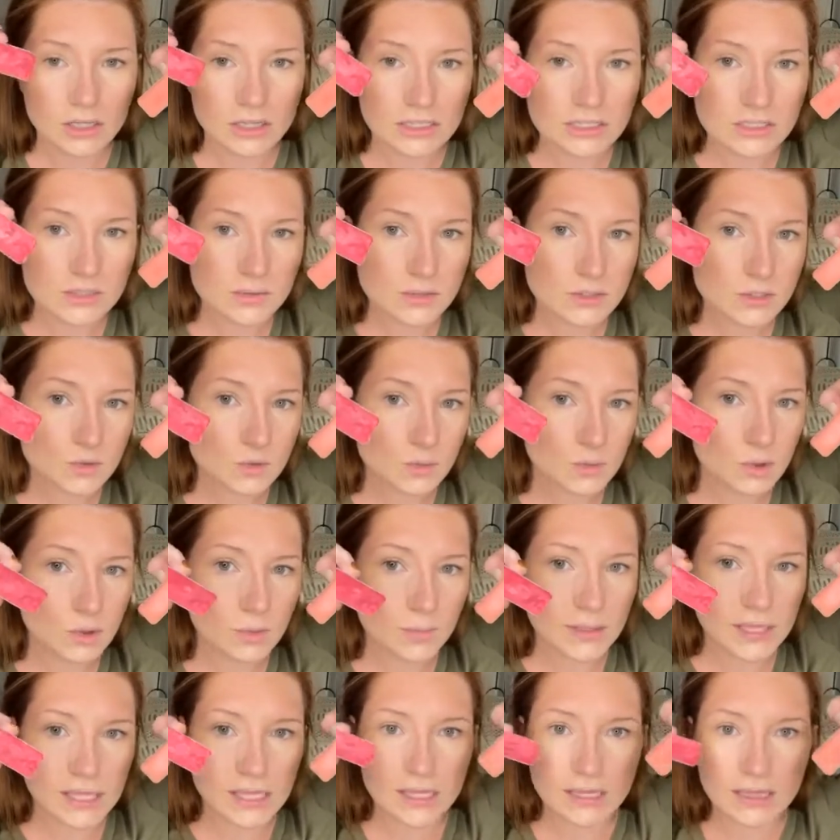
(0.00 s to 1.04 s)
This one's
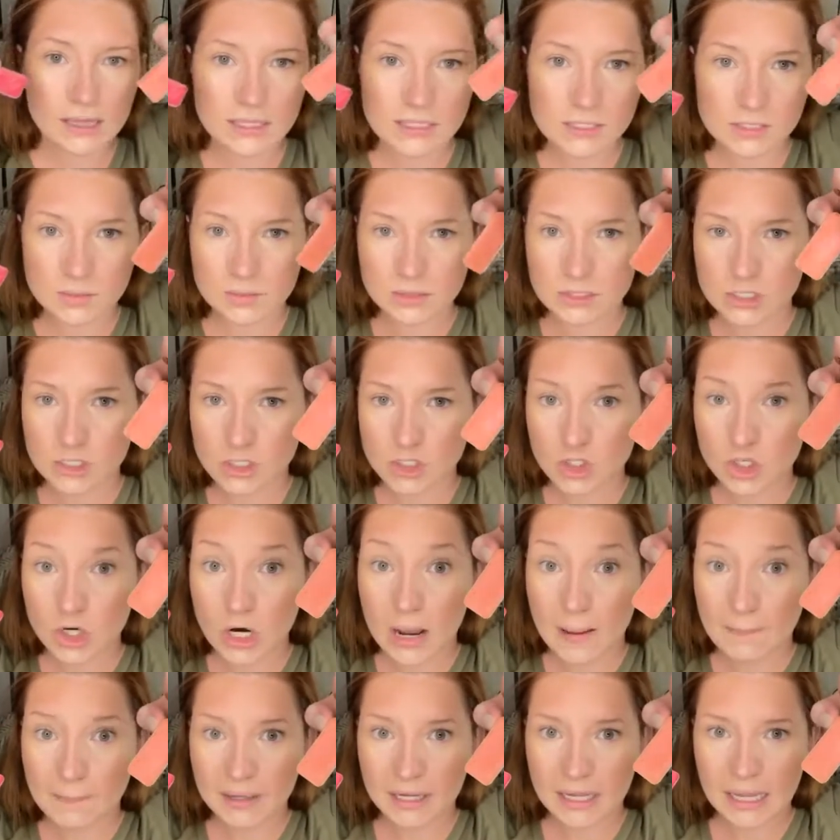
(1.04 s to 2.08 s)
Ruby. This one's
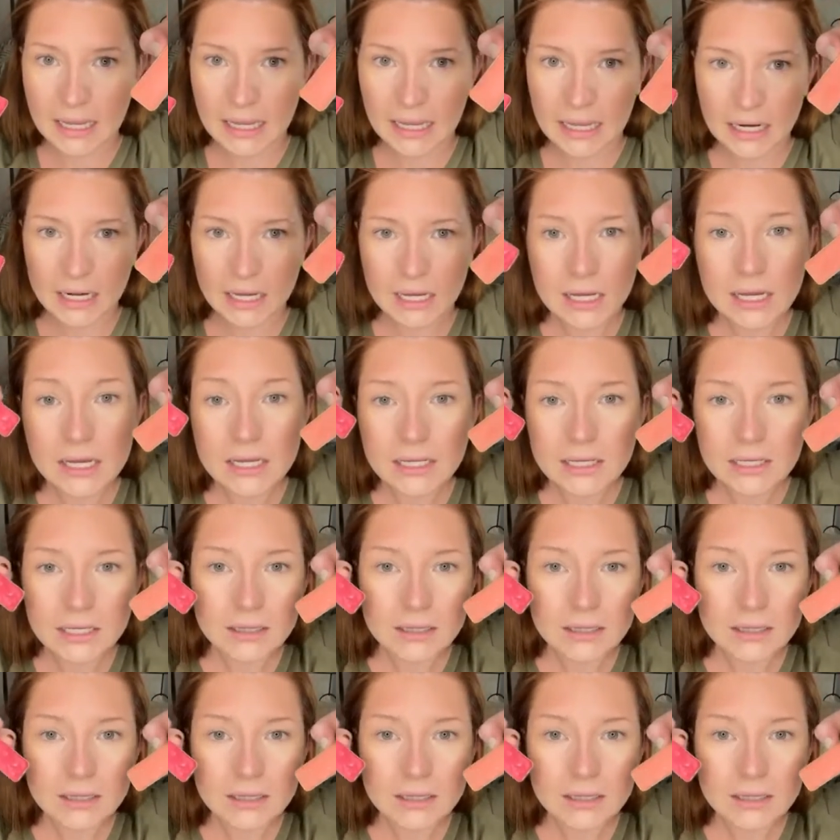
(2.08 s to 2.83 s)
Tropicana.